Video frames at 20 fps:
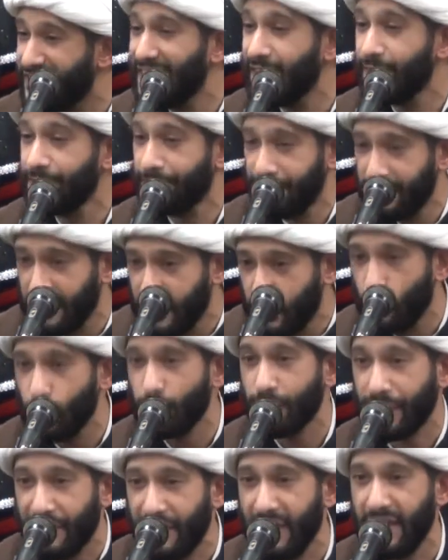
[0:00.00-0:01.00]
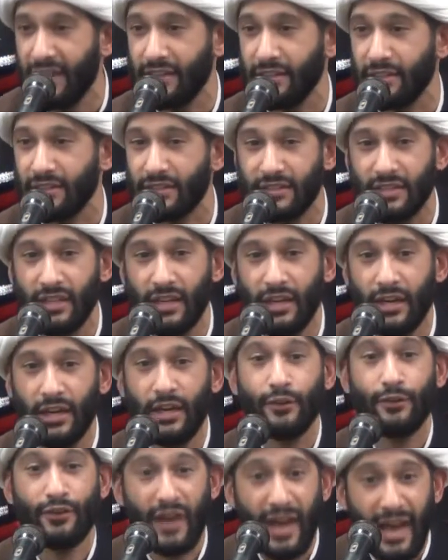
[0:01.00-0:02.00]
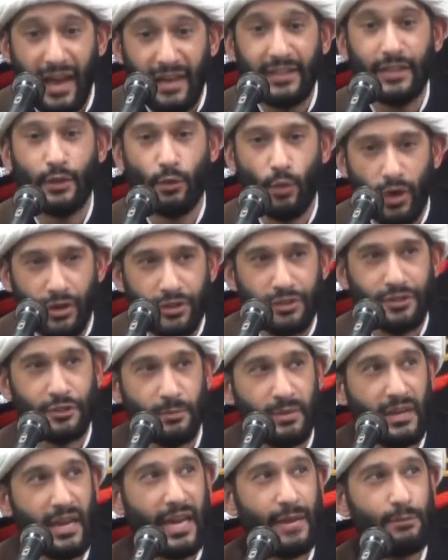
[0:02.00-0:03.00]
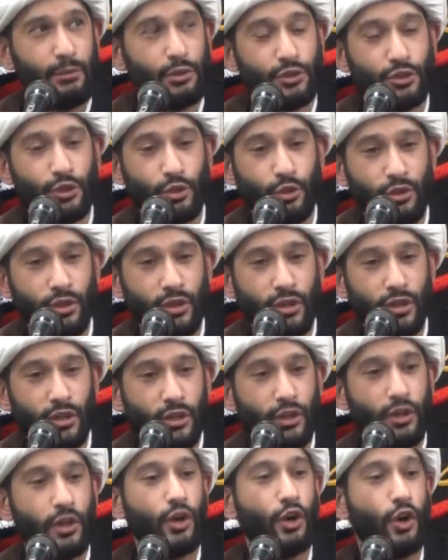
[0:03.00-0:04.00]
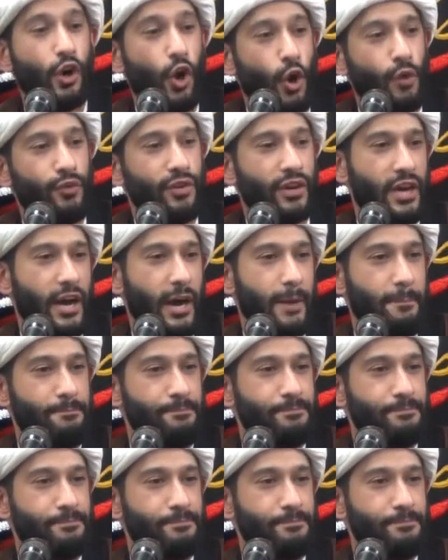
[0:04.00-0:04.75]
difficult things for anyone to be able to overcome.